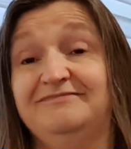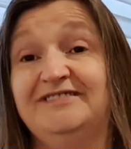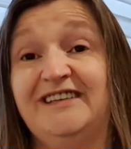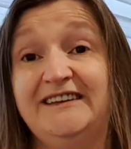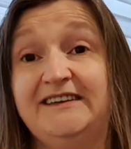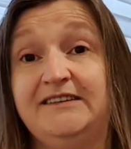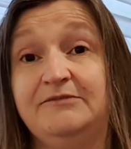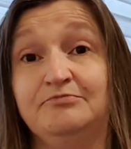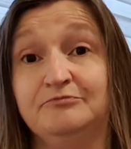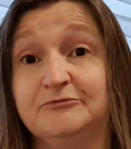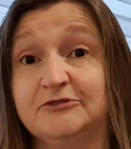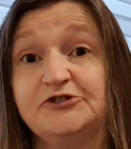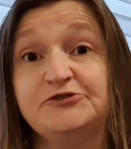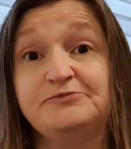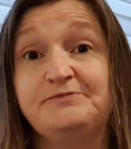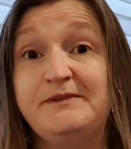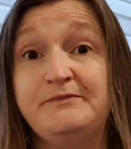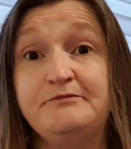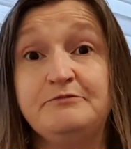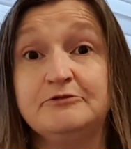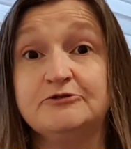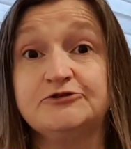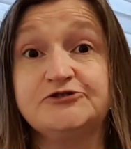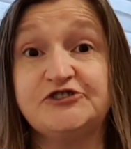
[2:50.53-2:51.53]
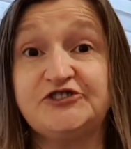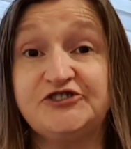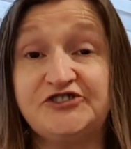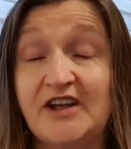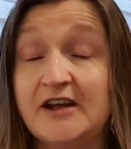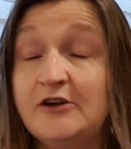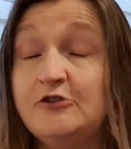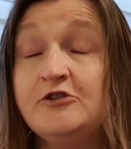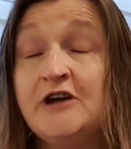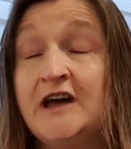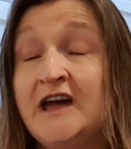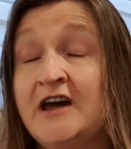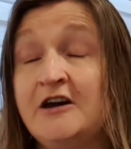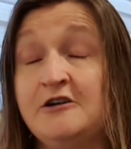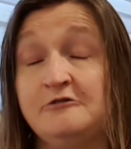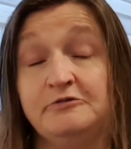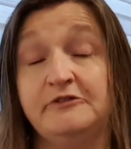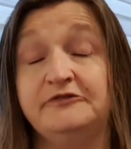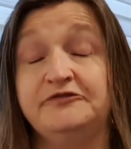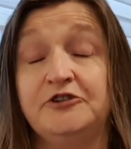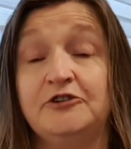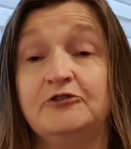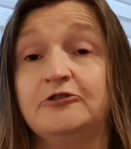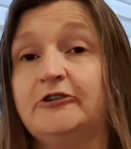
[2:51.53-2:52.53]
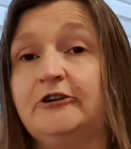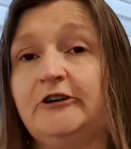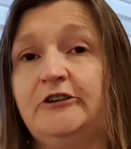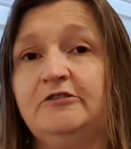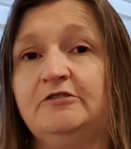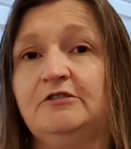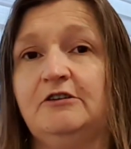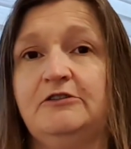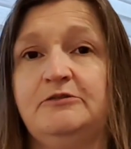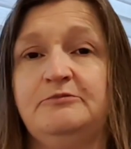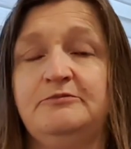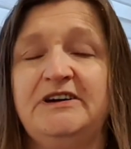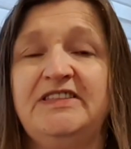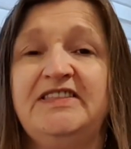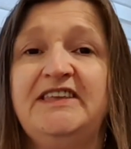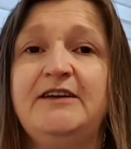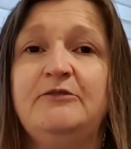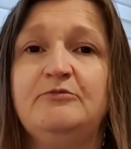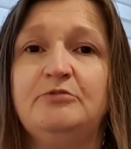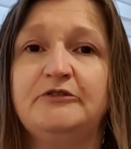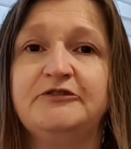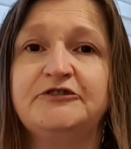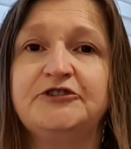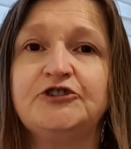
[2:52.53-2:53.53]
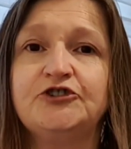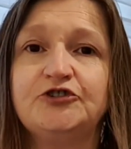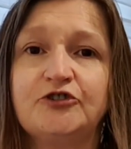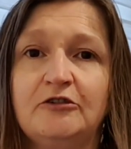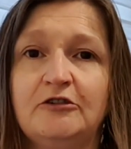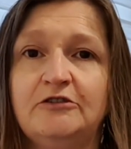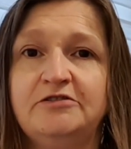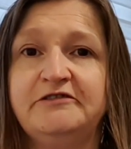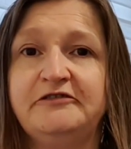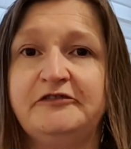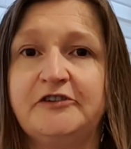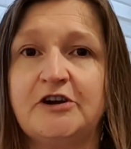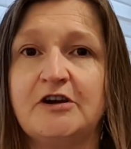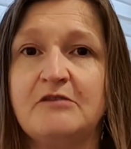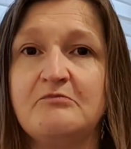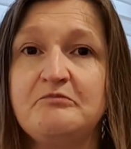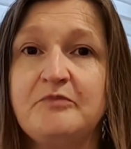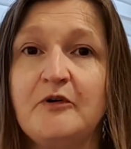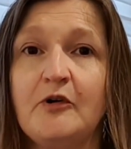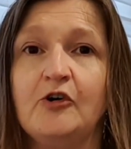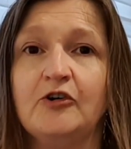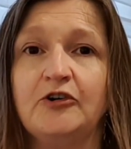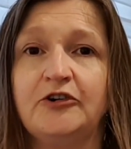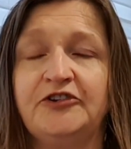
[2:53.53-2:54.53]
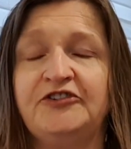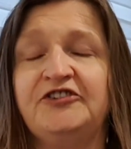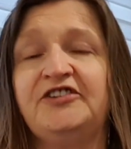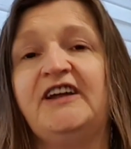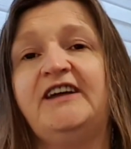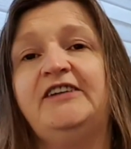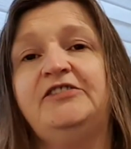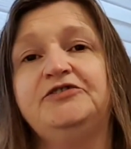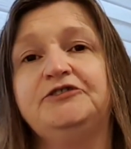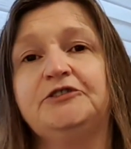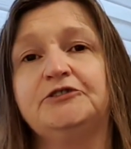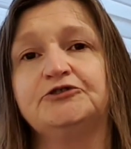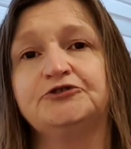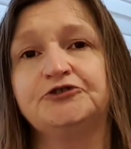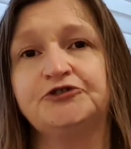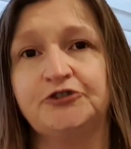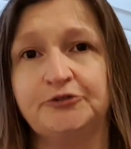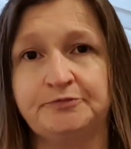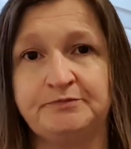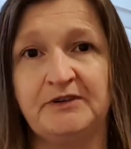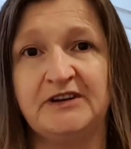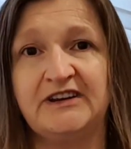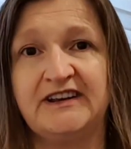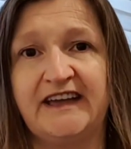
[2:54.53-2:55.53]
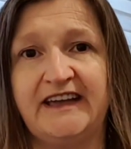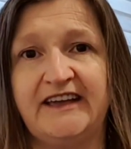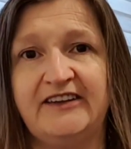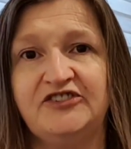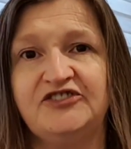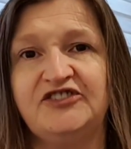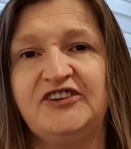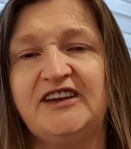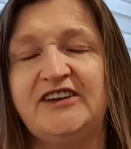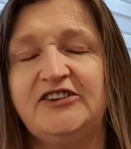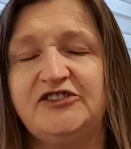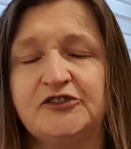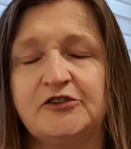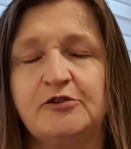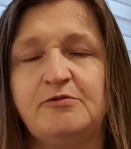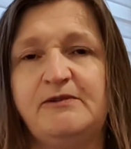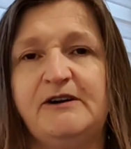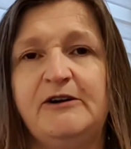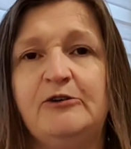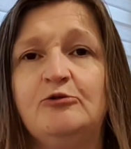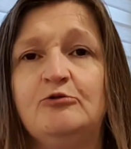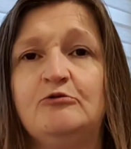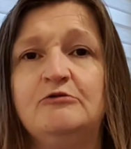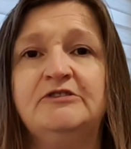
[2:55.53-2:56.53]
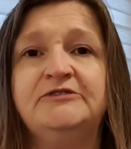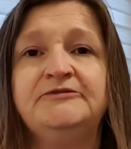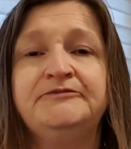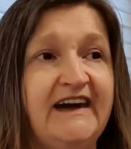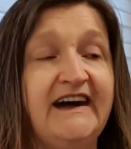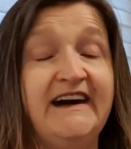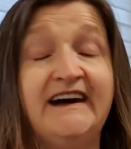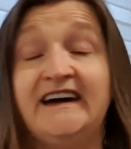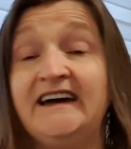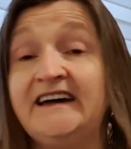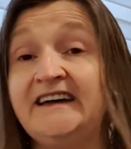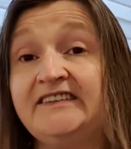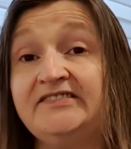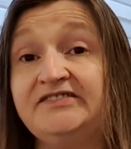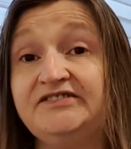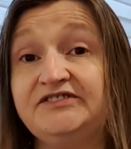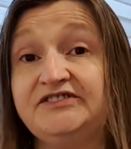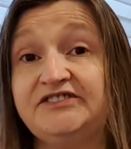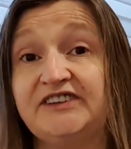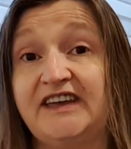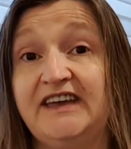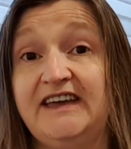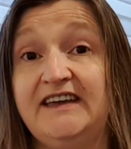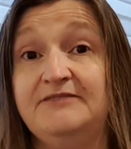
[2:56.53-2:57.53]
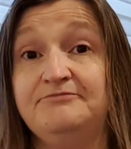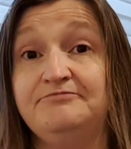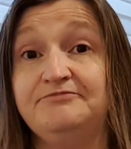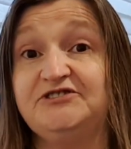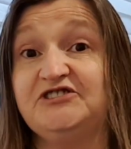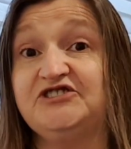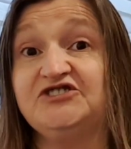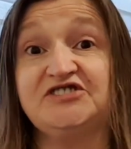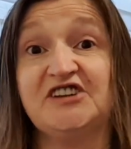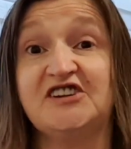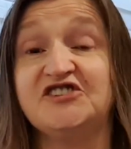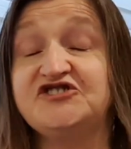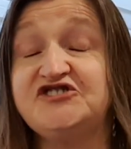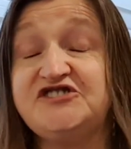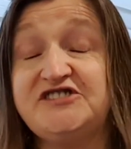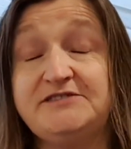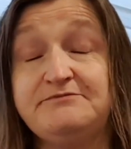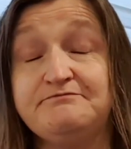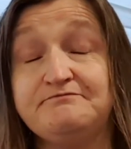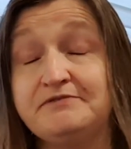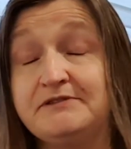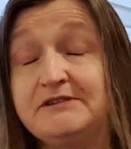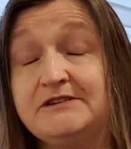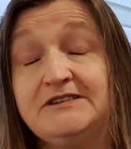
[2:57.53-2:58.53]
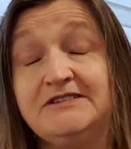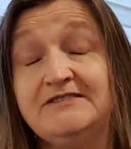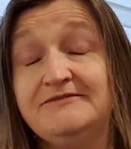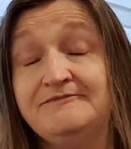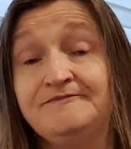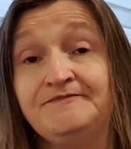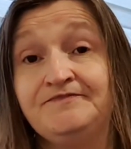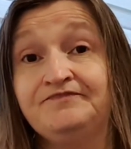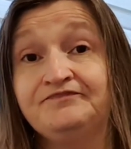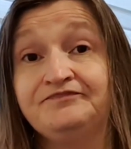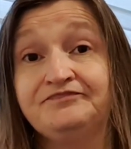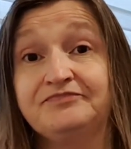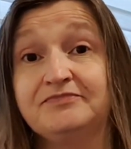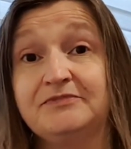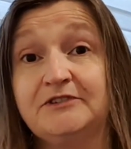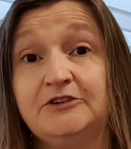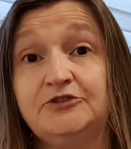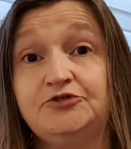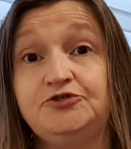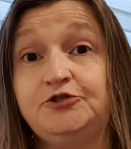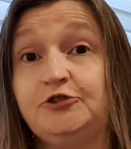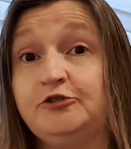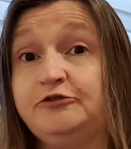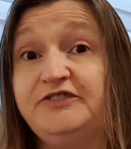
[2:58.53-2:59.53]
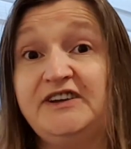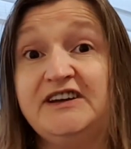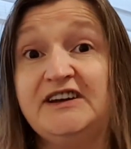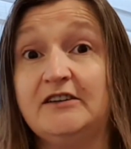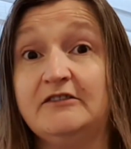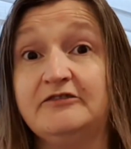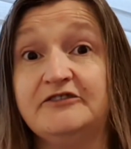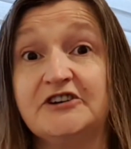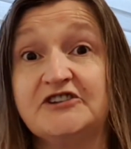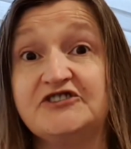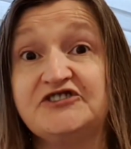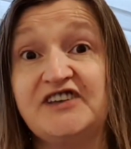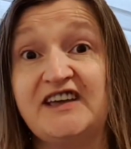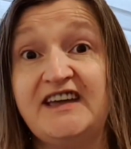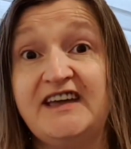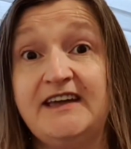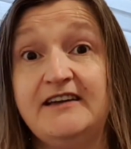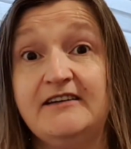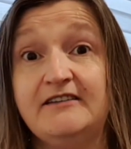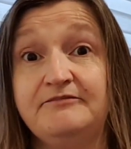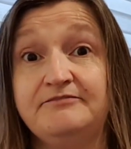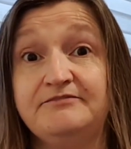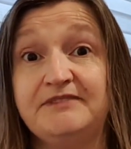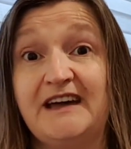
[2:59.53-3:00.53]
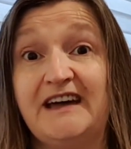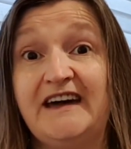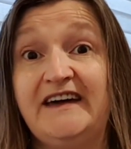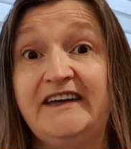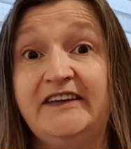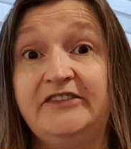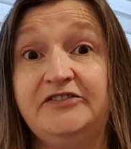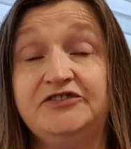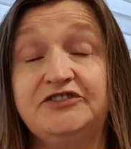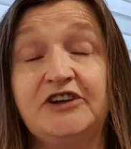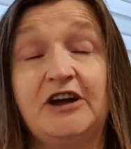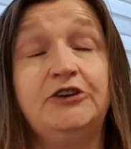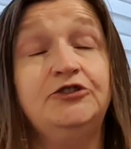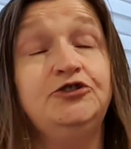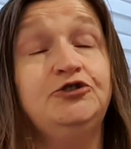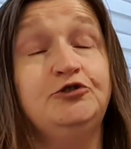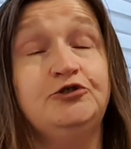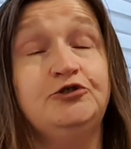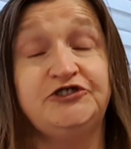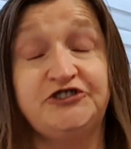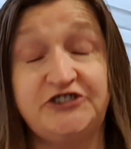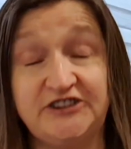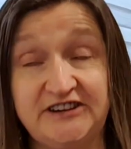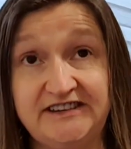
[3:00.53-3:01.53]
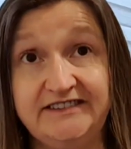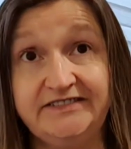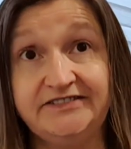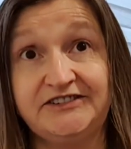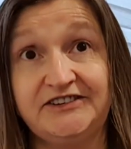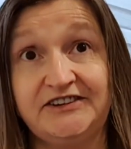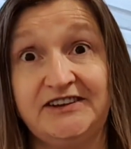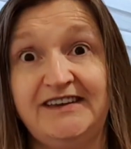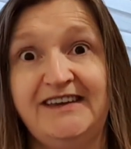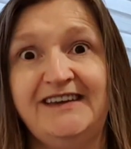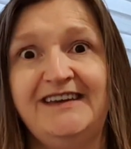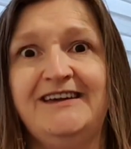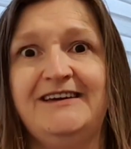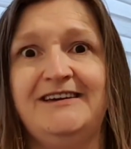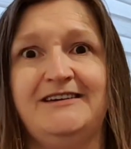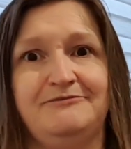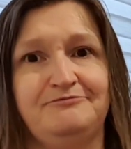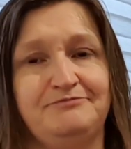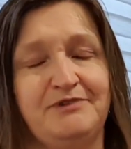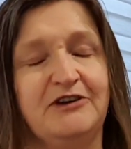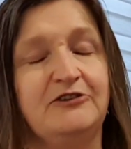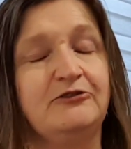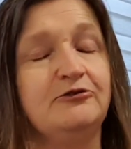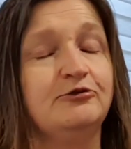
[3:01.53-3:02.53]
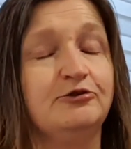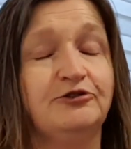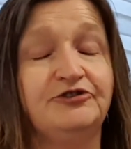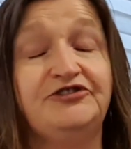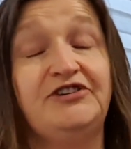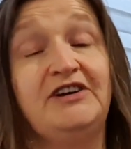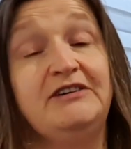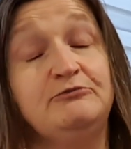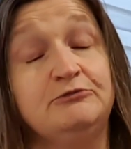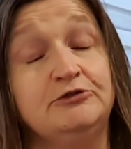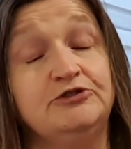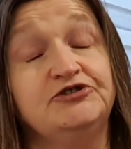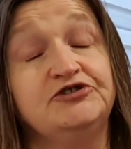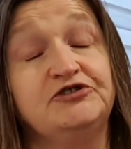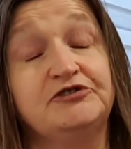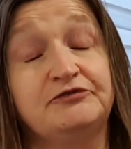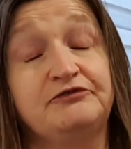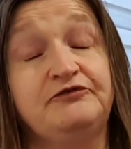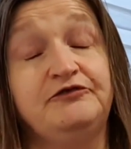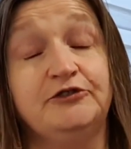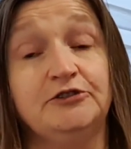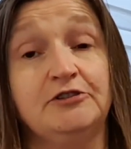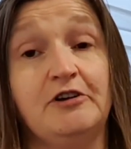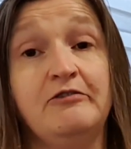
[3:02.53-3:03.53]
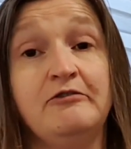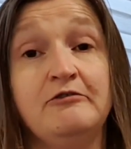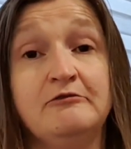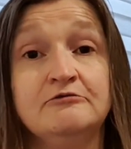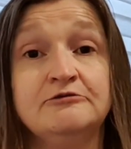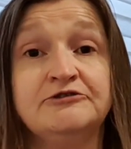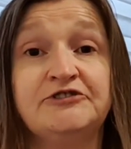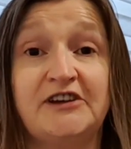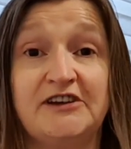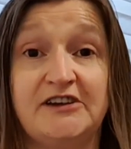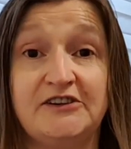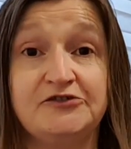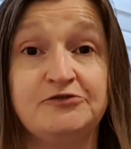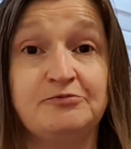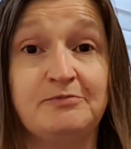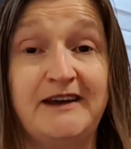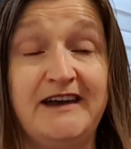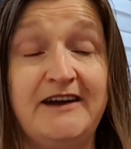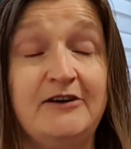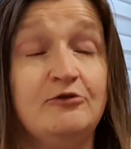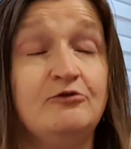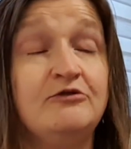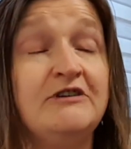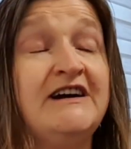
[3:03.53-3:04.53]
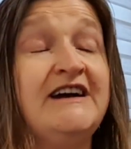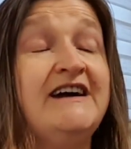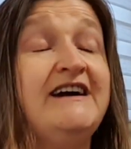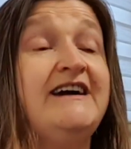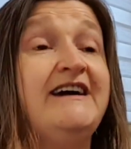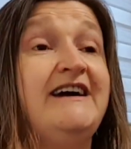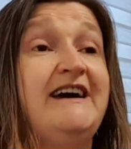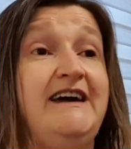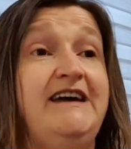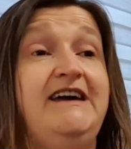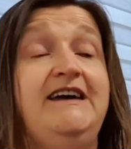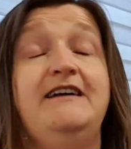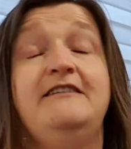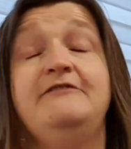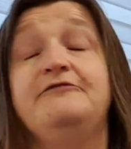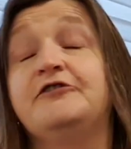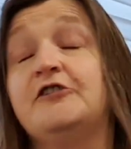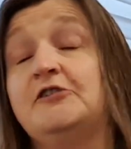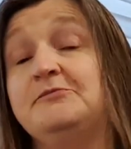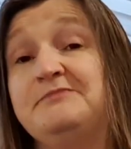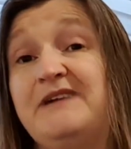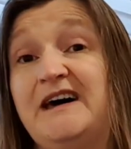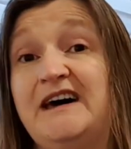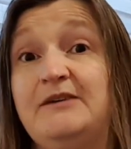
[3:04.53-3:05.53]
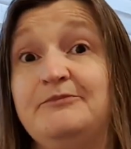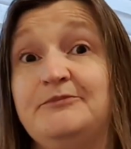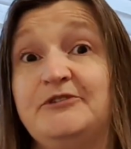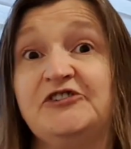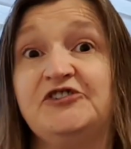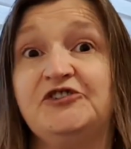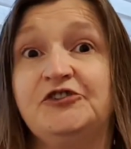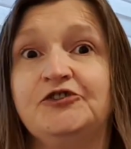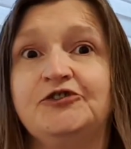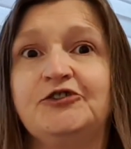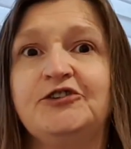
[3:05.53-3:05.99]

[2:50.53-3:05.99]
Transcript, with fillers: like most people just now, we've not got a lot of money, we've just gone for a bog standard super king size quilt and um, just a cheap duvet cover set and a sheet because that one's full of holes as well, uh, from Amazon.